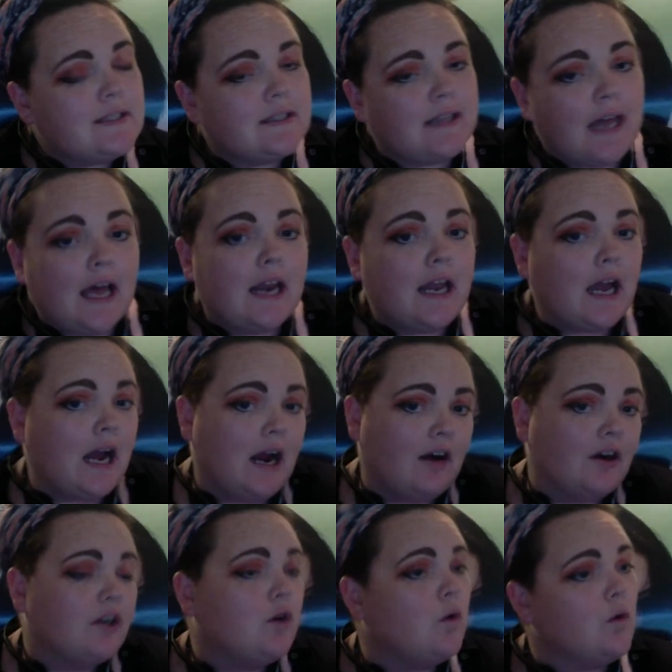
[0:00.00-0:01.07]
that
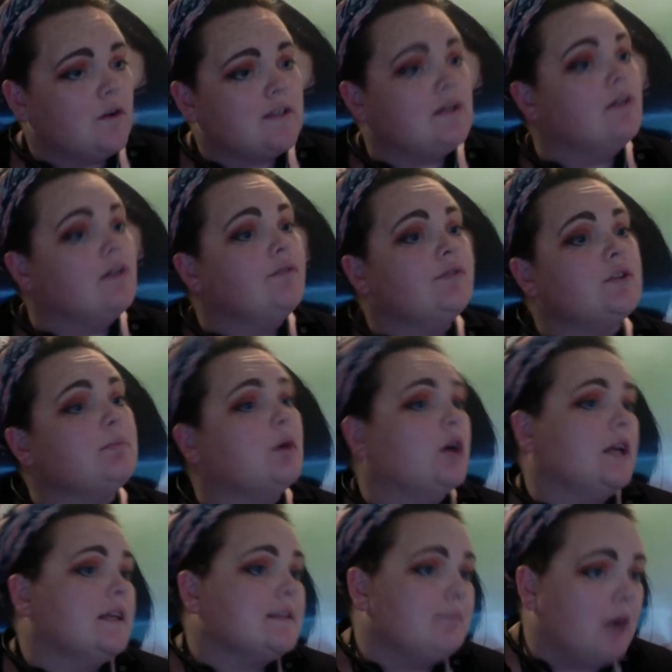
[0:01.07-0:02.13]
are a cause of
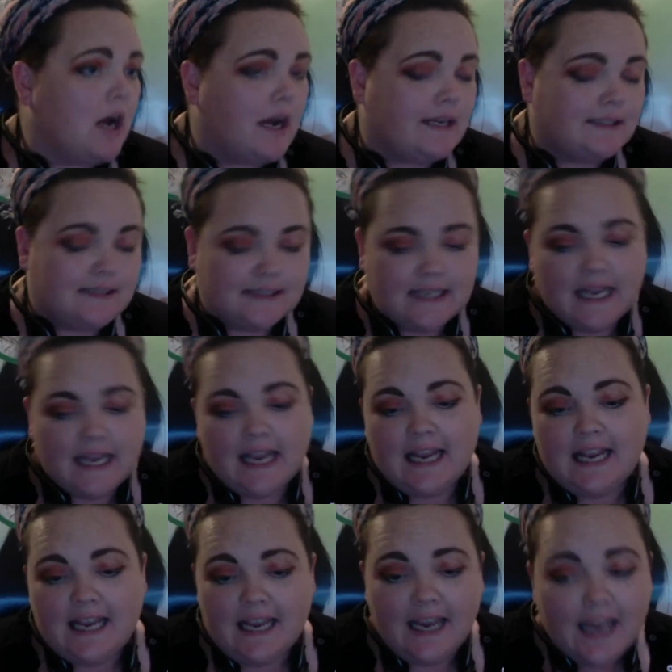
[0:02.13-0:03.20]
Demodex mites.
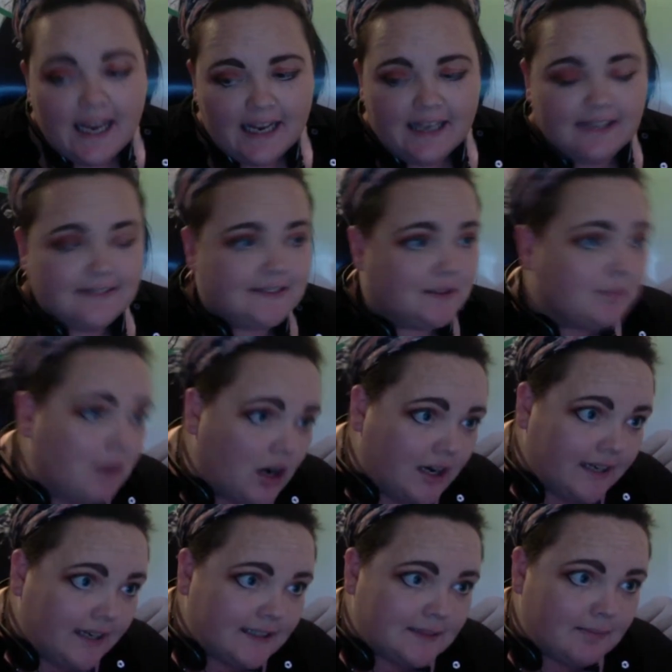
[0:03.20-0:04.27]
And
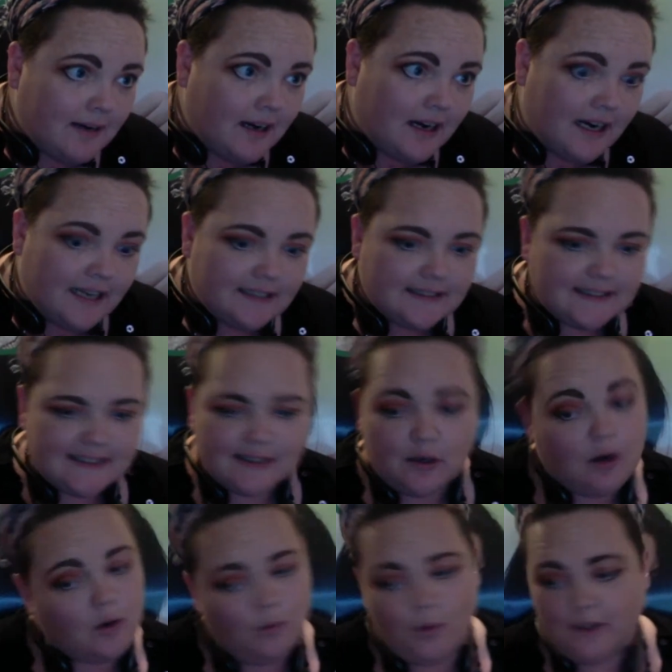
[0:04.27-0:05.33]
Demodex mites,
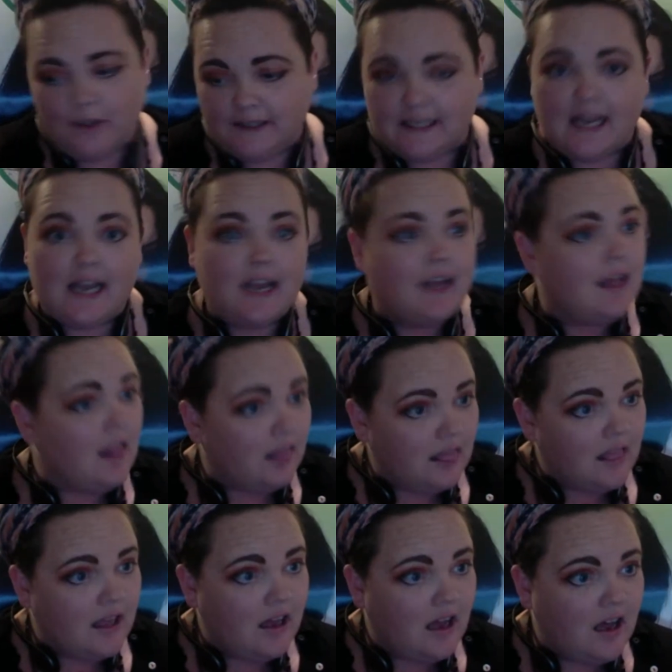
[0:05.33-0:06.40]
what the
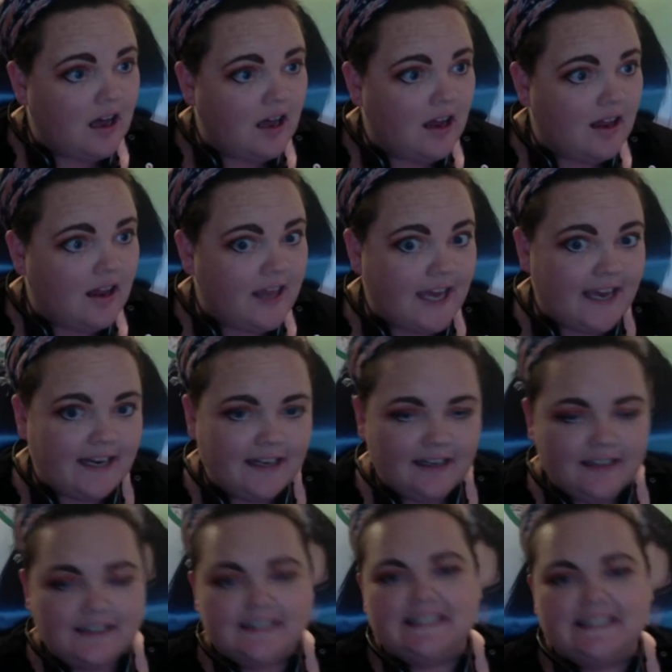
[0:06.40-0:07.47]
hell are they?
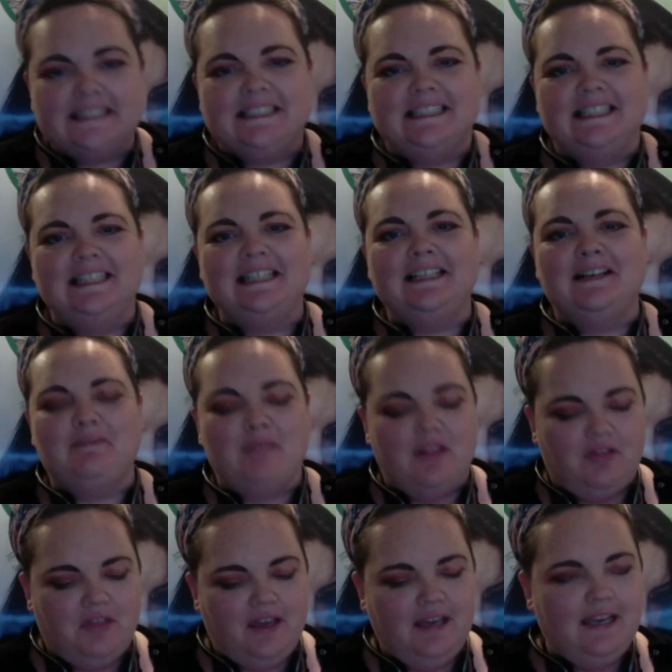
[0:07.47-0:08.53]

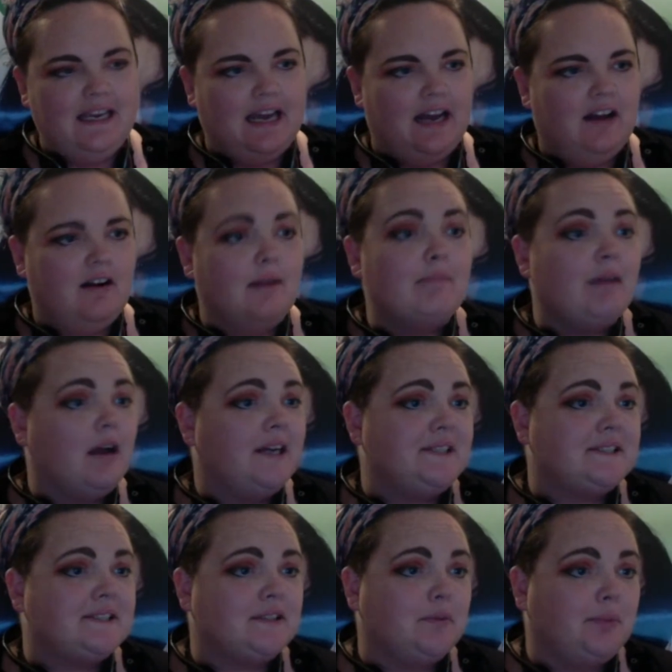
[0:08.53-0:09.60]
They are a
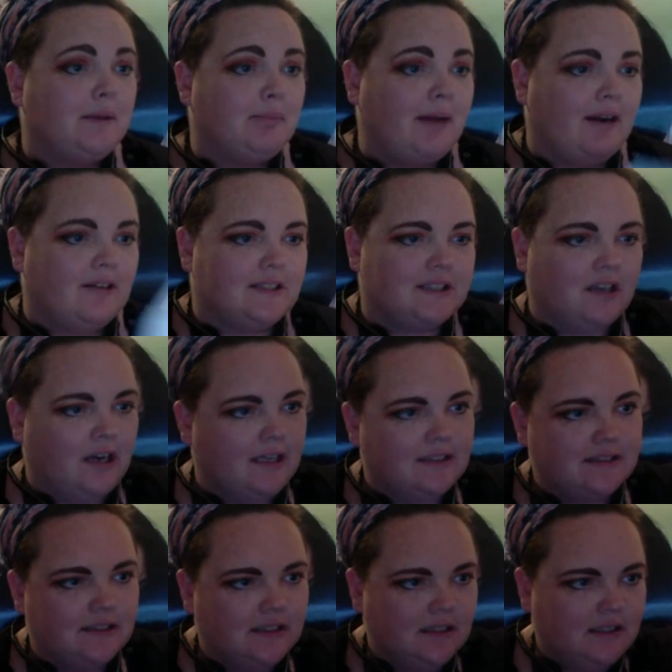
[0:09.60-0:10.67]
microscopic
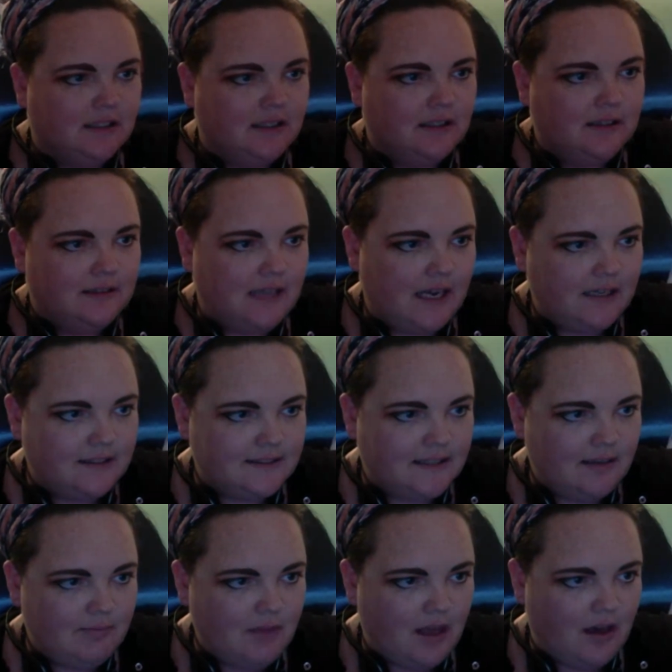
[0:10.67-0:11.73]
parasite. That is
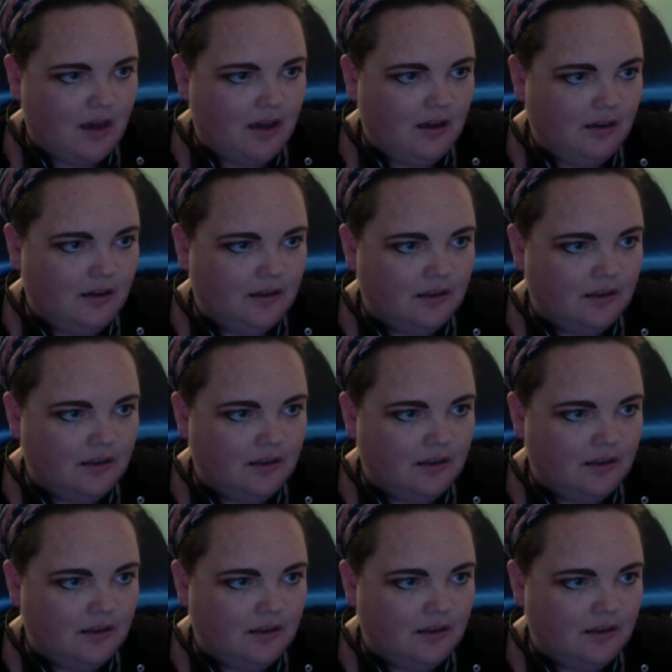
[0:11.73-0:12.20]
them there.